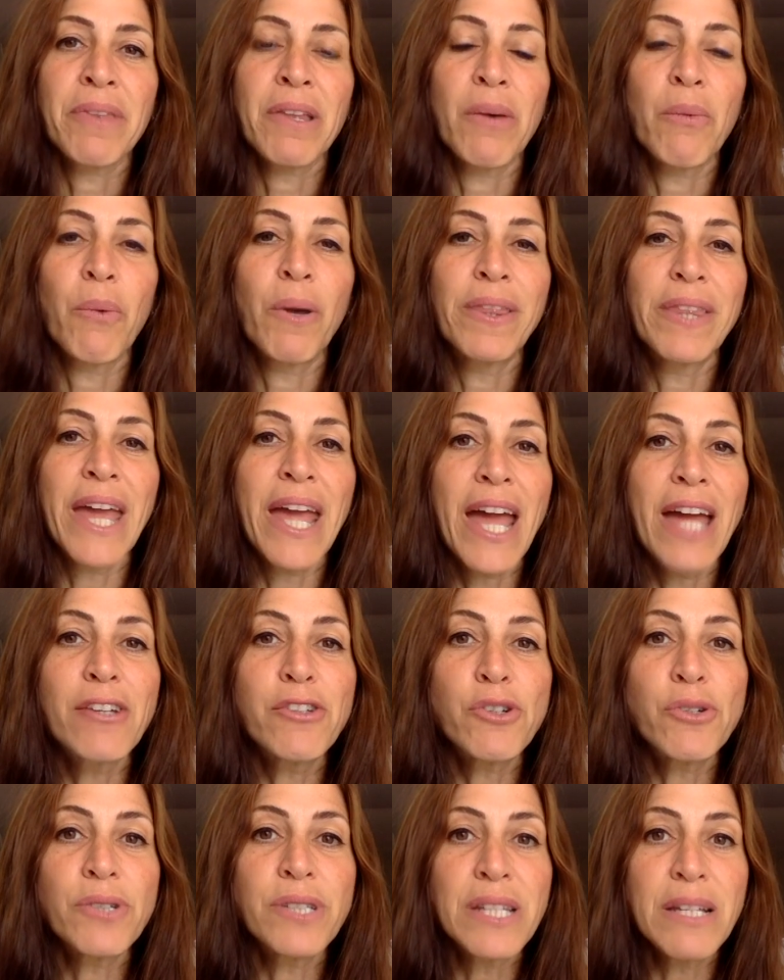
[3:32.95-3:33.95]
when they
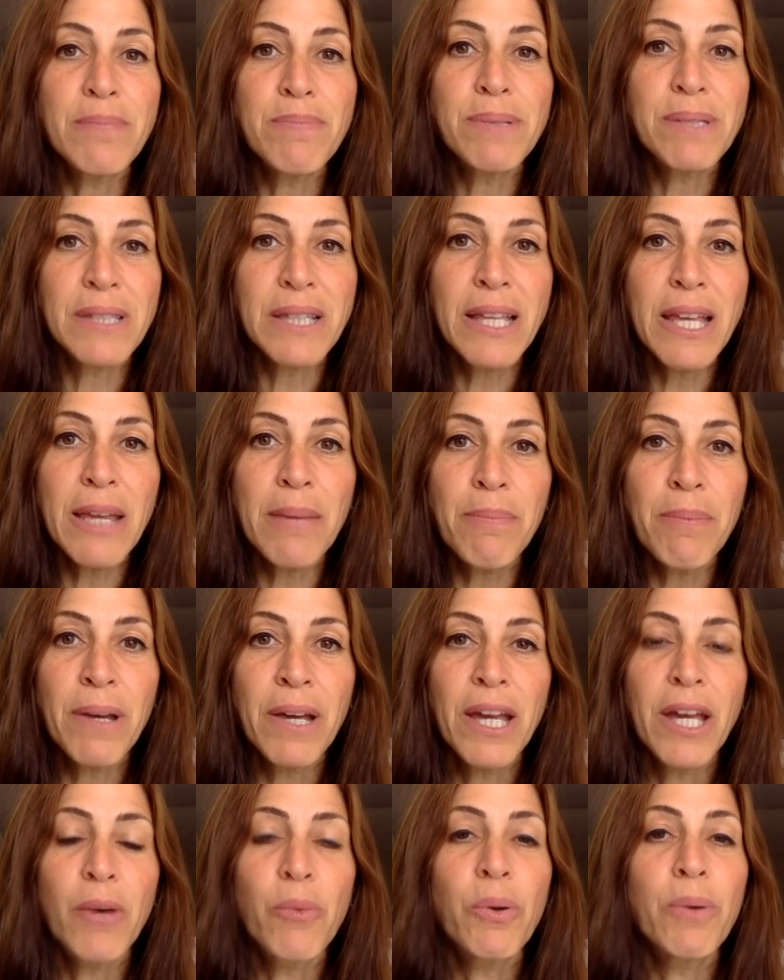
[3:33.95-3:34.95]
entered deep sleep,
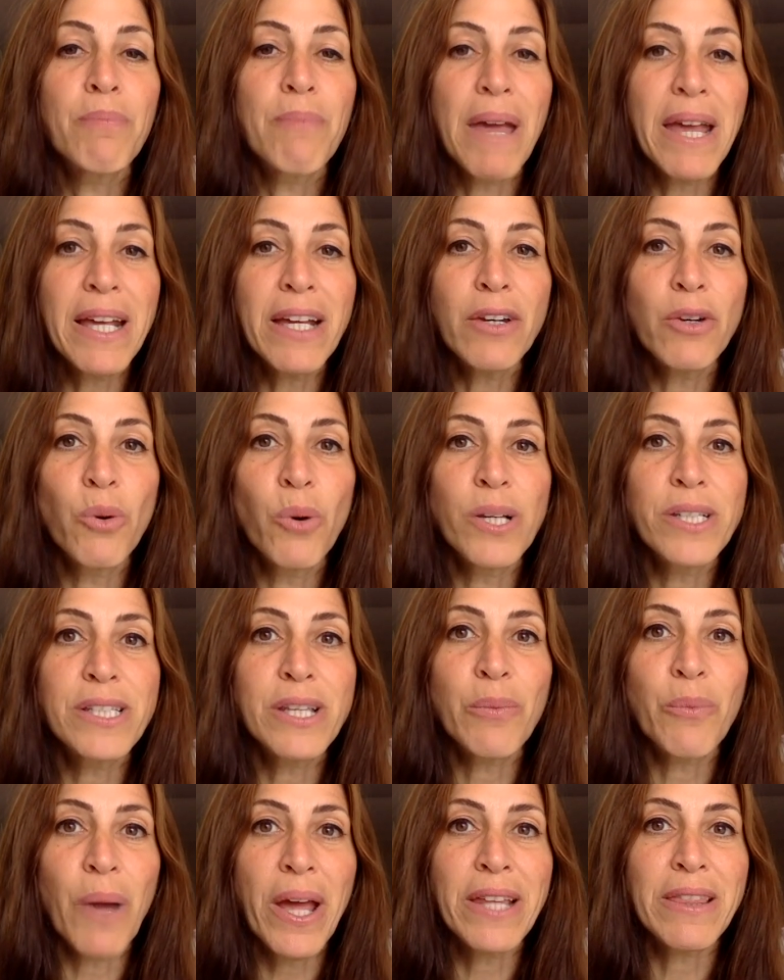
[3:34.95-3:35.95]
it would make a noise
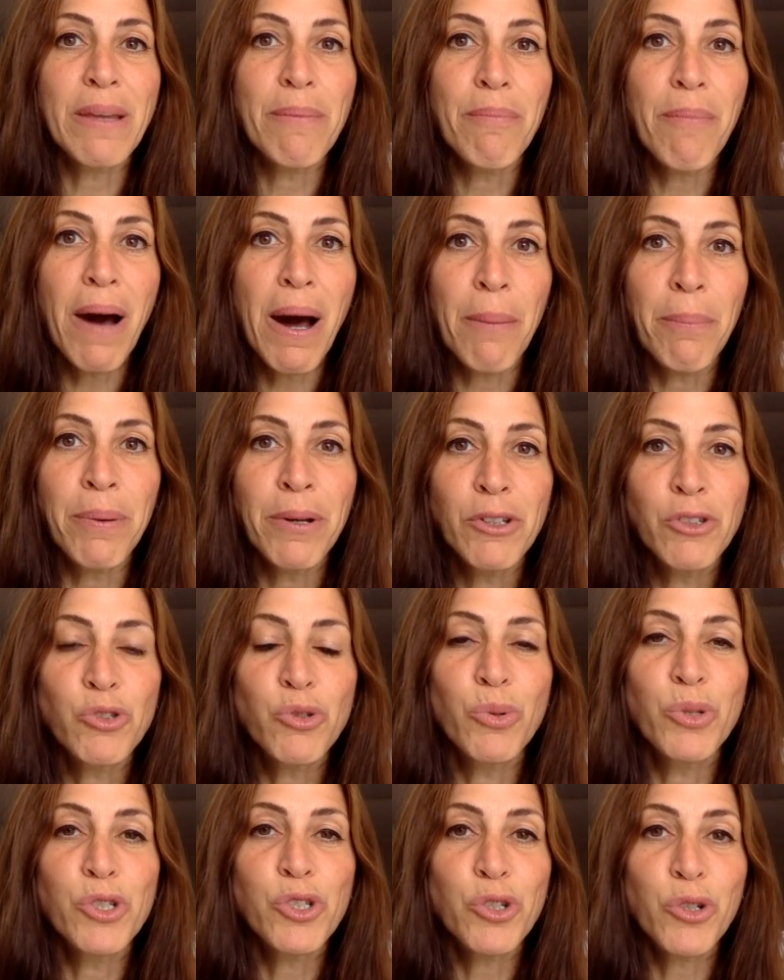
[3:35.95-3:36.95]
and wake them up
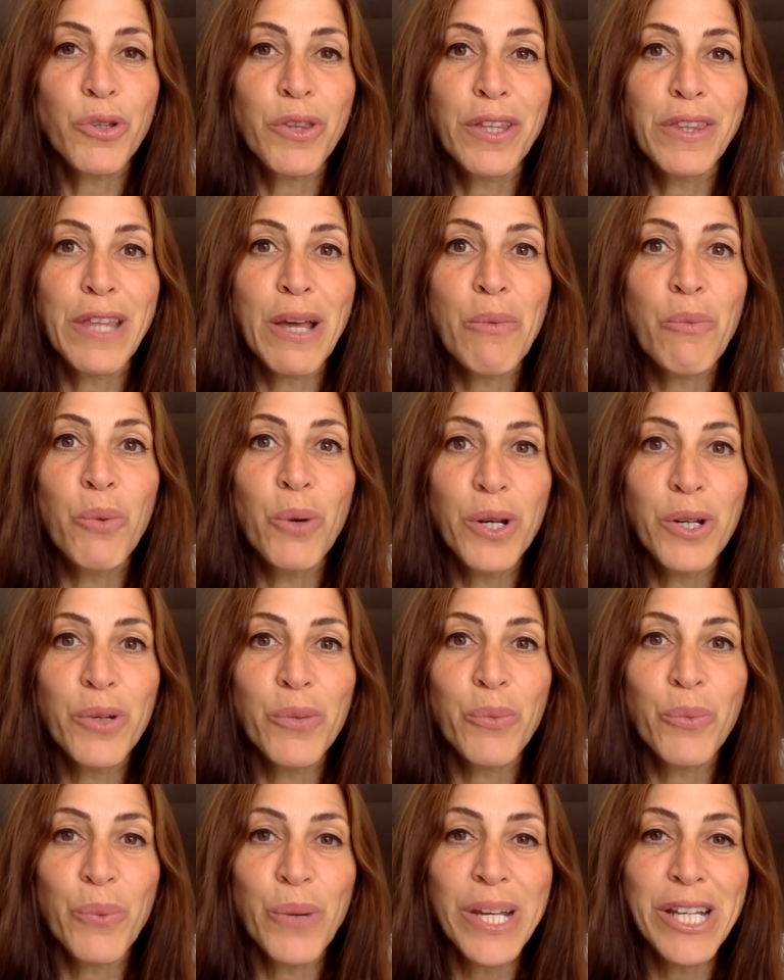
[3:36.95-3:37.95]
to ensure that they
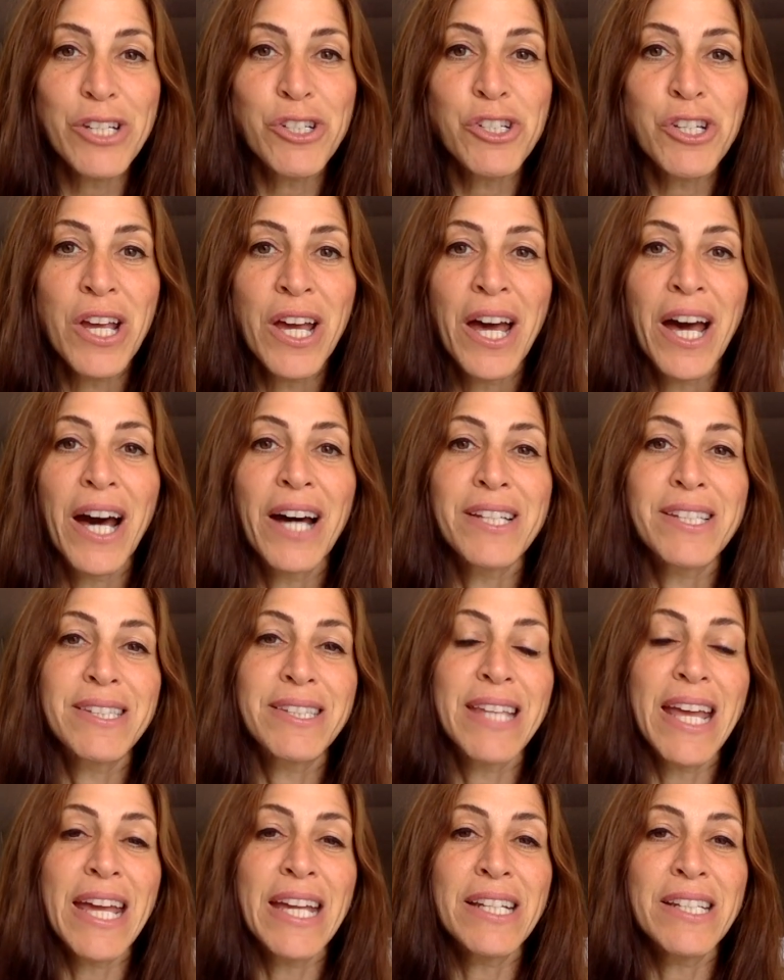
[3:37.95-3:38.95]
wouldn't reach a
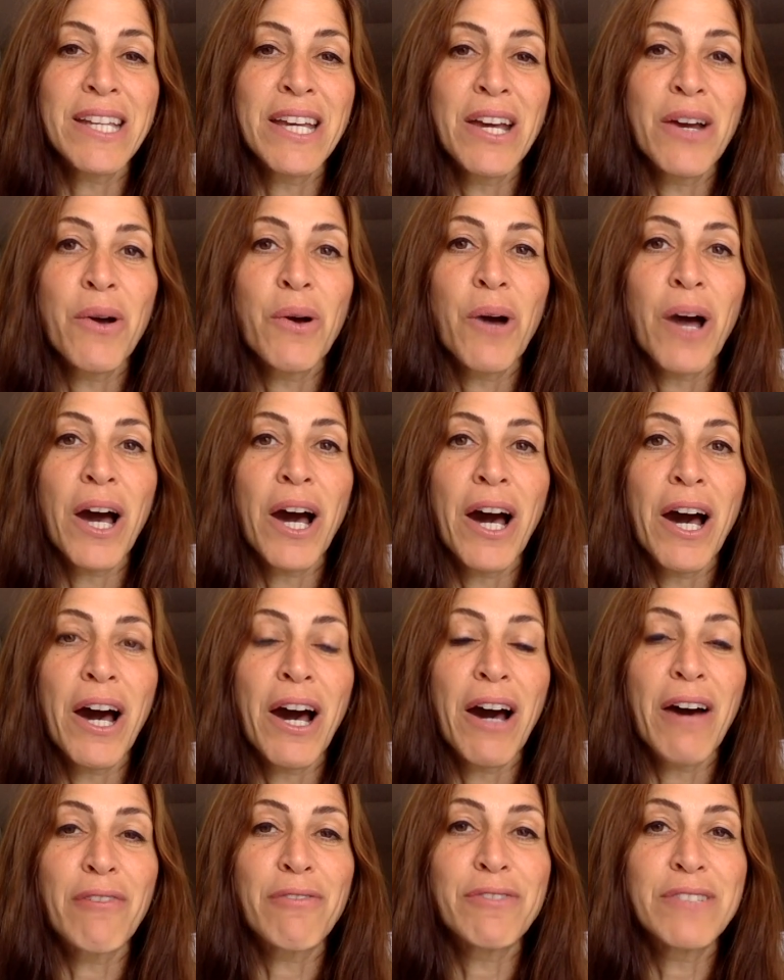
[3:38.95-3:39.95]
state
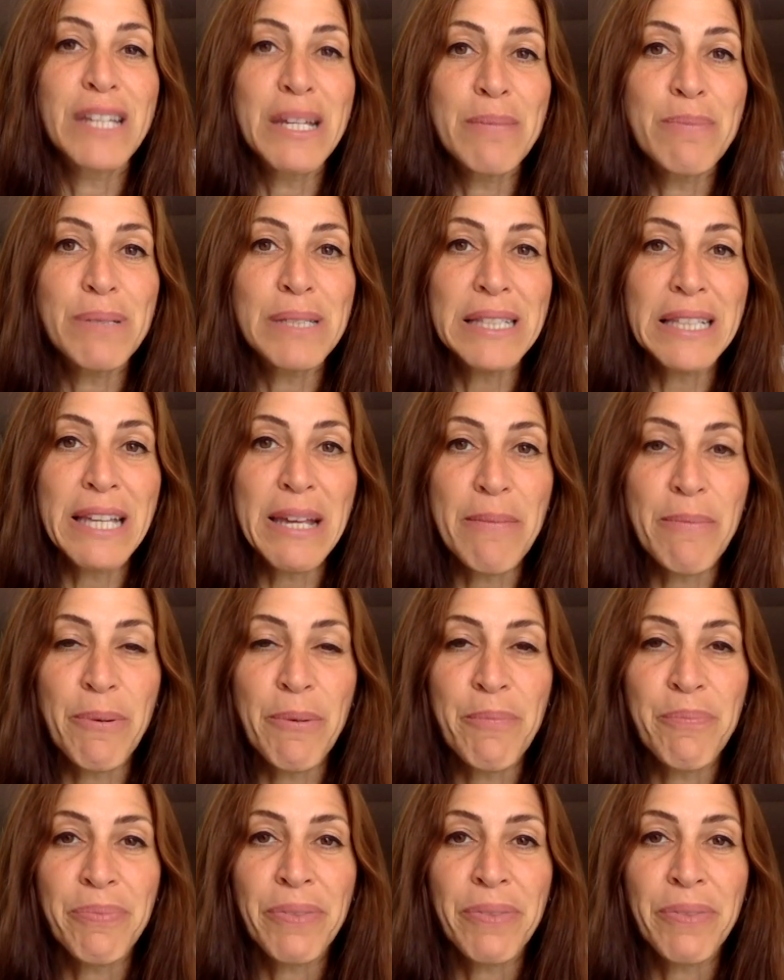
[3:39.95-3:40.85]
uh, of deep sleep.